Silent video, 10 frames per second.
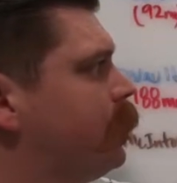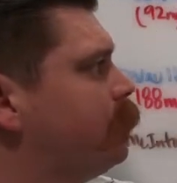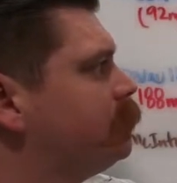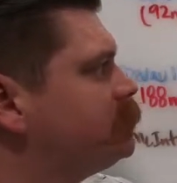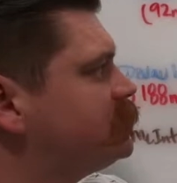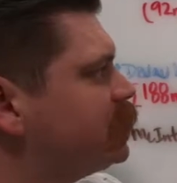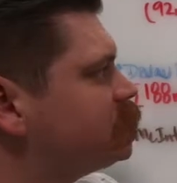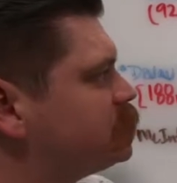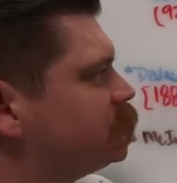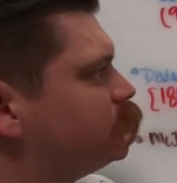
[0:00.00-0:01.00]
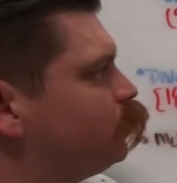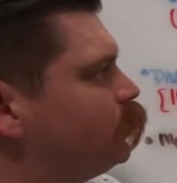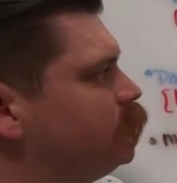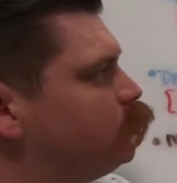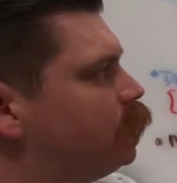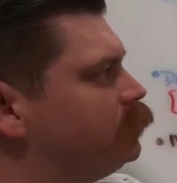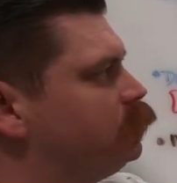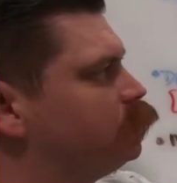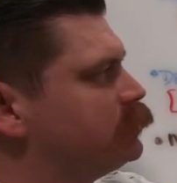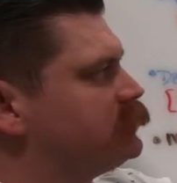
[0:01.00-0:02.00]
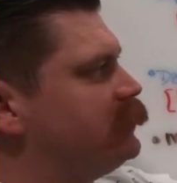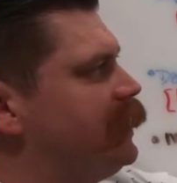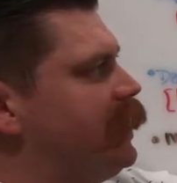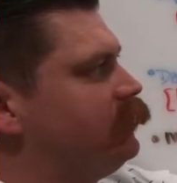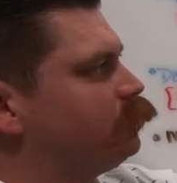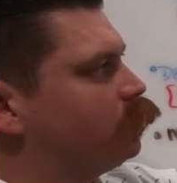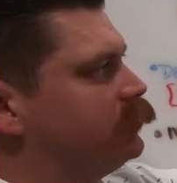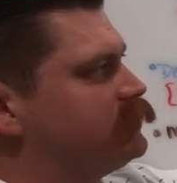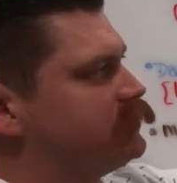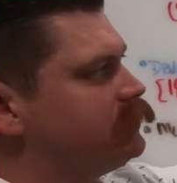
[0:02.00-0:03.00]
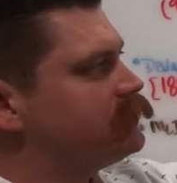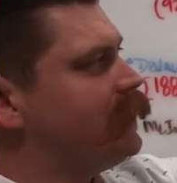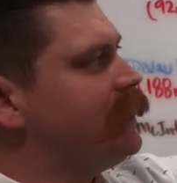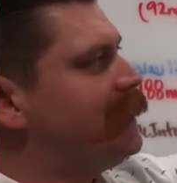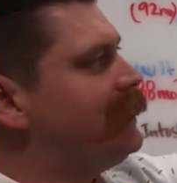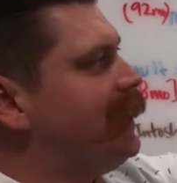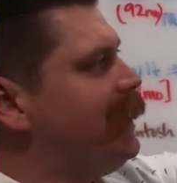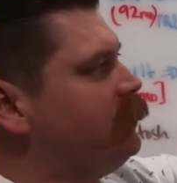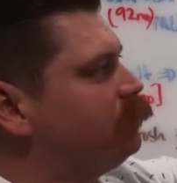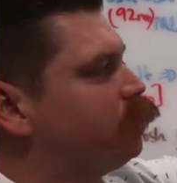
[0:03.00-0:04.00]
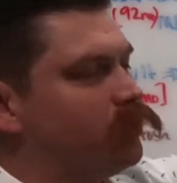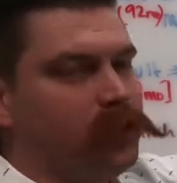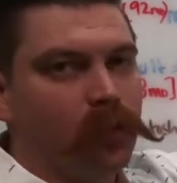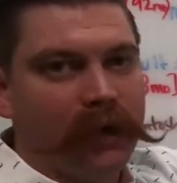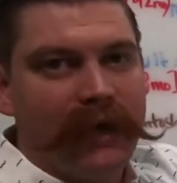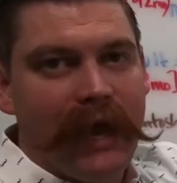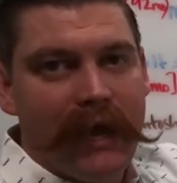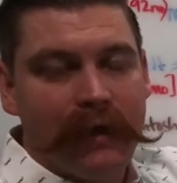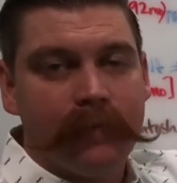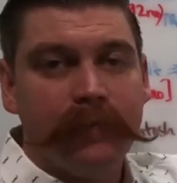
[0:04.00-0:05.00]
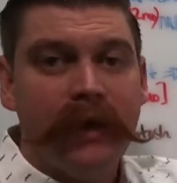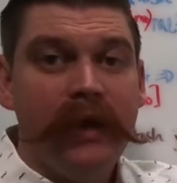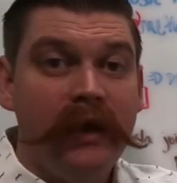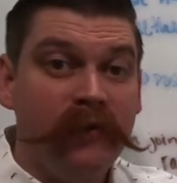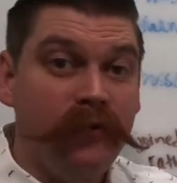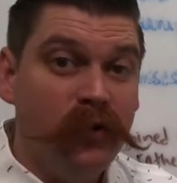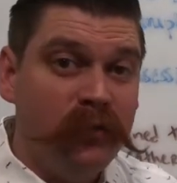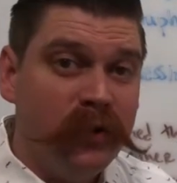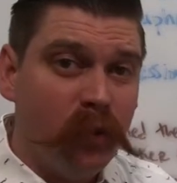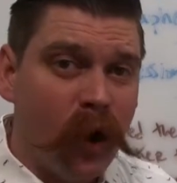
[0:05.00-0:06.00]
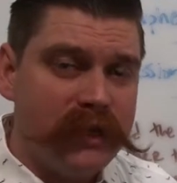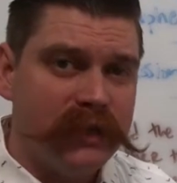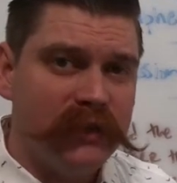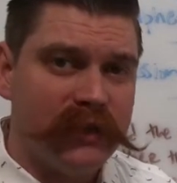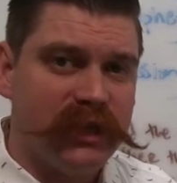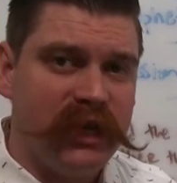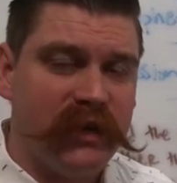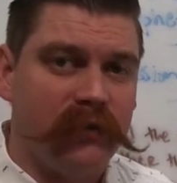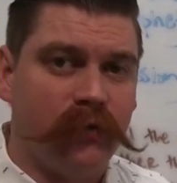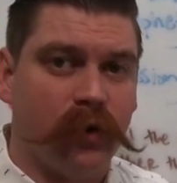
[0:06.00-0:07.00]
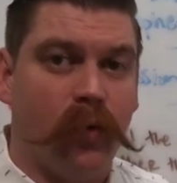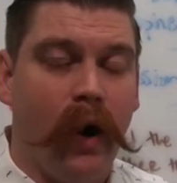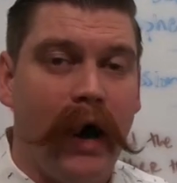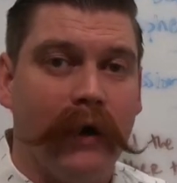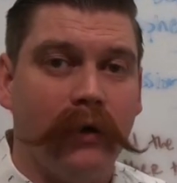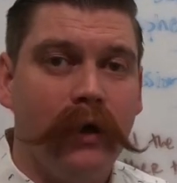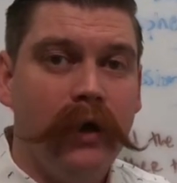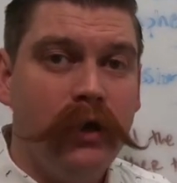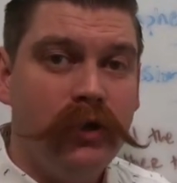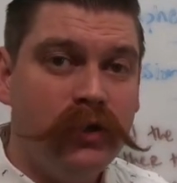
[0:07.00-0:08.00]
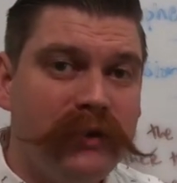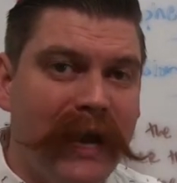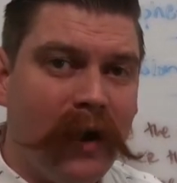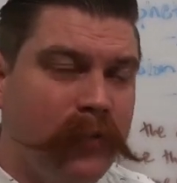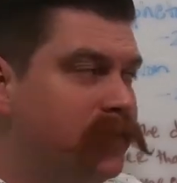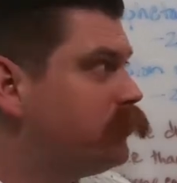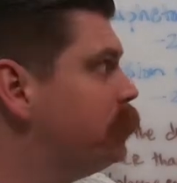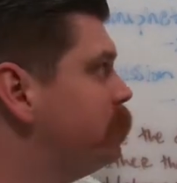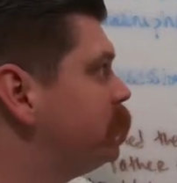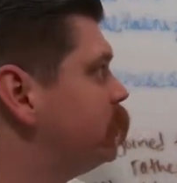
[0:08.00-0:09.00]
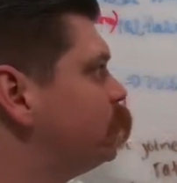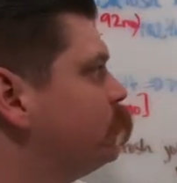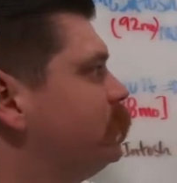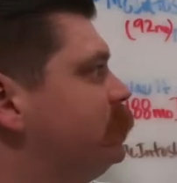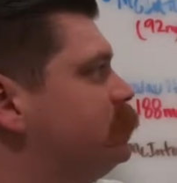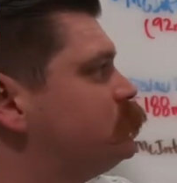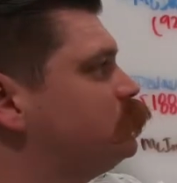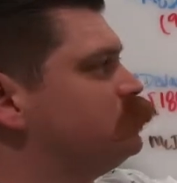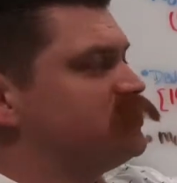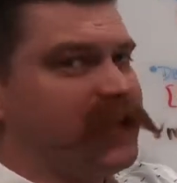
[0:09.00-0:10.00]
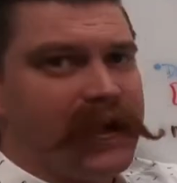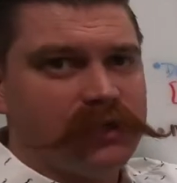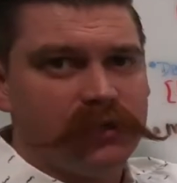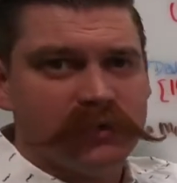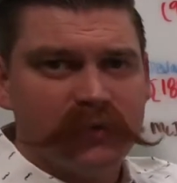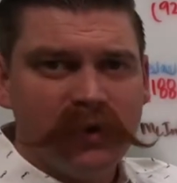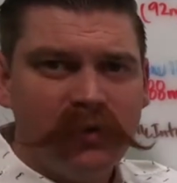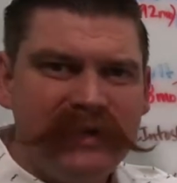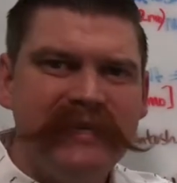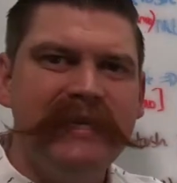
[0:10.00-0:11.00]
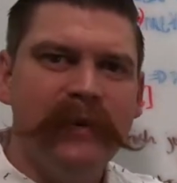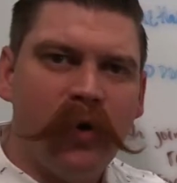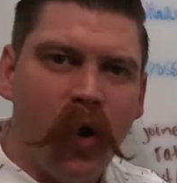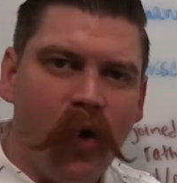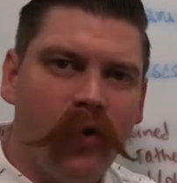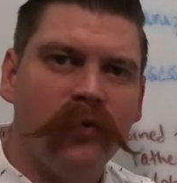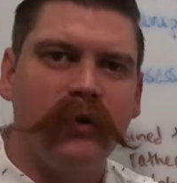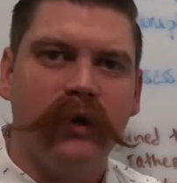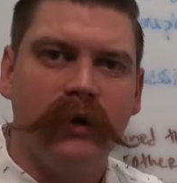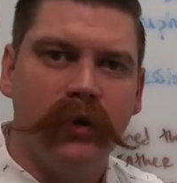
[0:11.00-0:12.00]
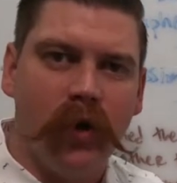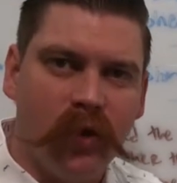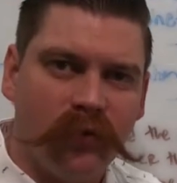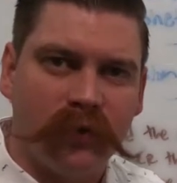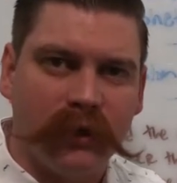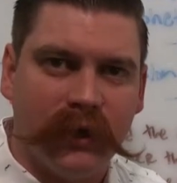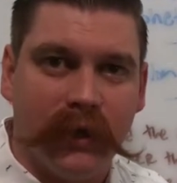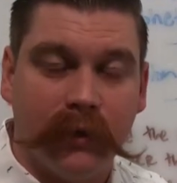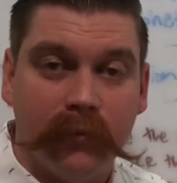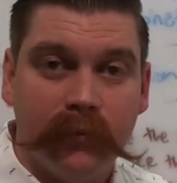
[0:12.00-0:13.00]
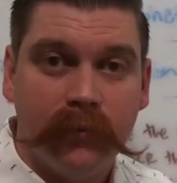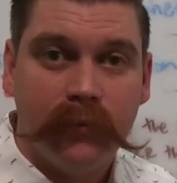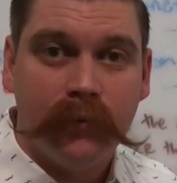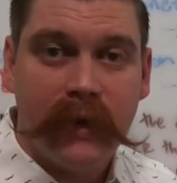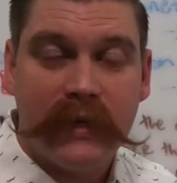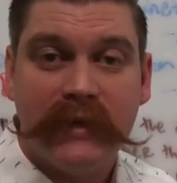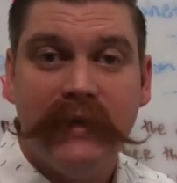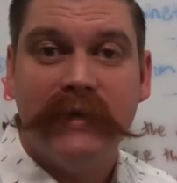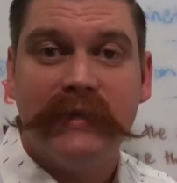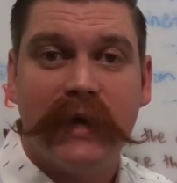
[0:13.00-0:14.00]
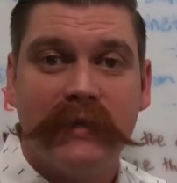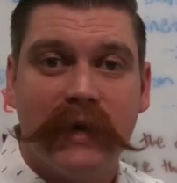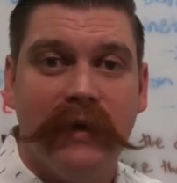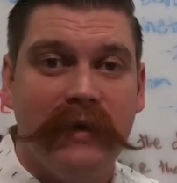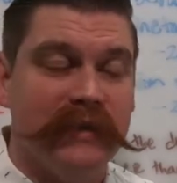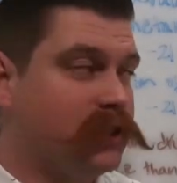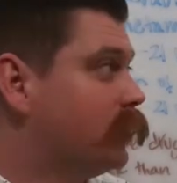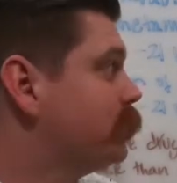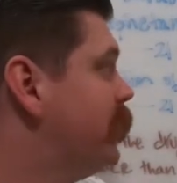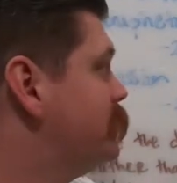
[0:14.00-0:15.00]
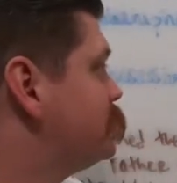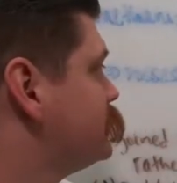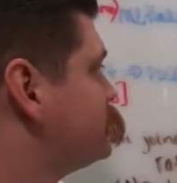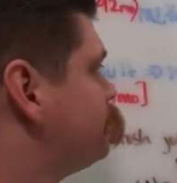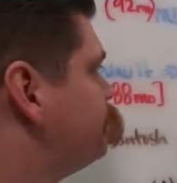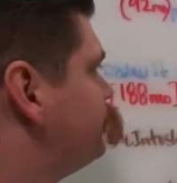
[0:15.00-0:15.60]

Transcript: The sections are 21 U.S.C. 846 and 841A. If you've been watching this channel for a while, you should now be familiar with these two statutes. We see them over and over again as I discuss these drug cases.